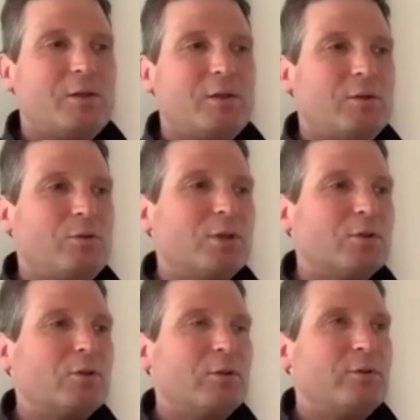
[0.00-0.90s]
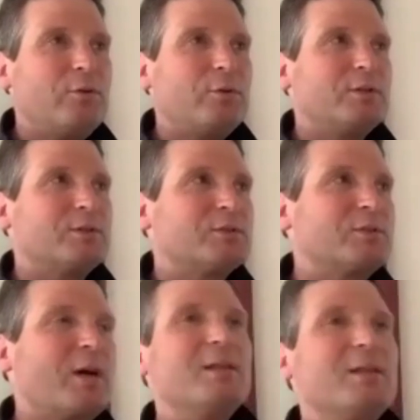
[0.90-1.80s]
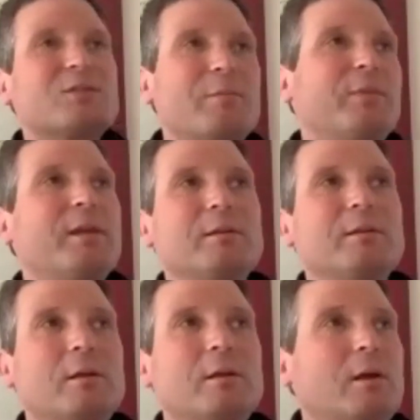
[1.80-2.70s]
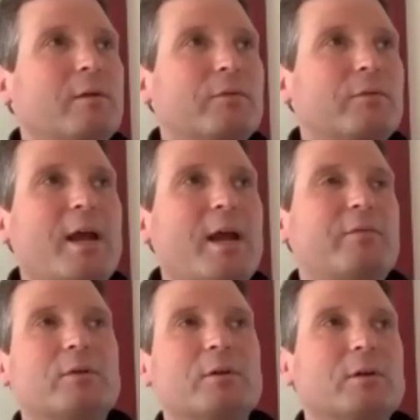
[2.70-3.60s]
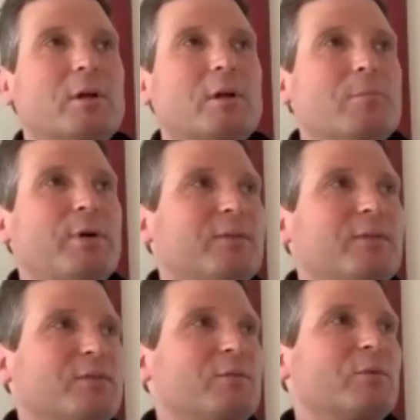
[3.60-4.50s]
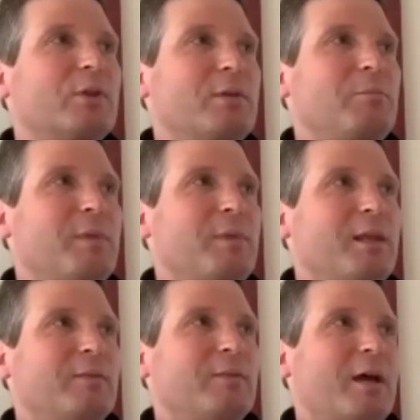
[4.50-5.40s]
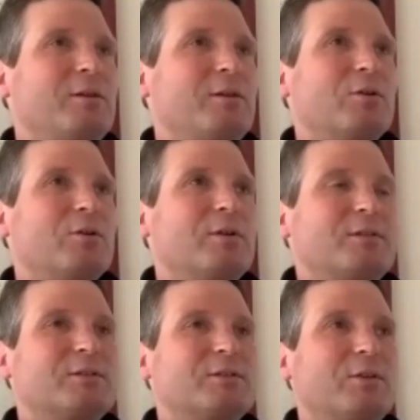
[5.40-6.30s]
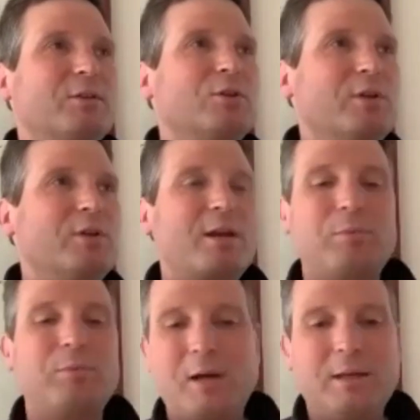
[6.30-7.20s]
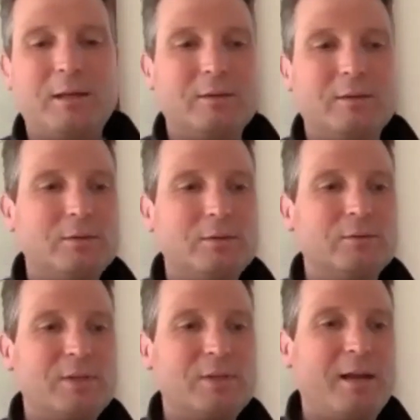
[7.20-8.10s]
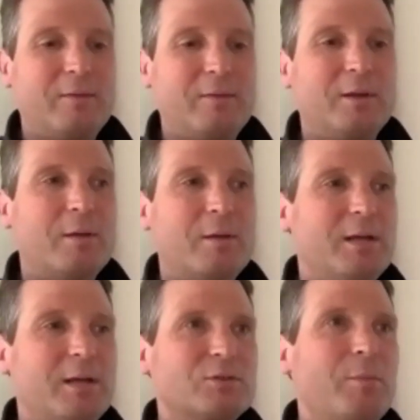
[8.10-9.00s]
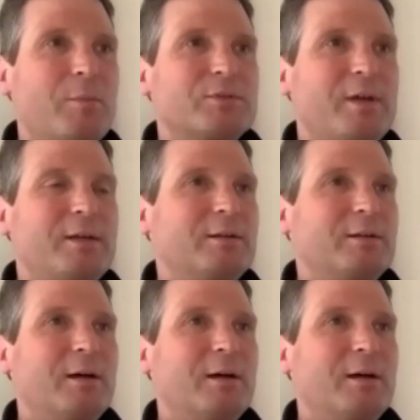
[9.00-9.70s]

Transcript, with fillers: you can study something forever, but it doesn't really mean that you're necessarily good at applying it to anything. I mean, it's almost like,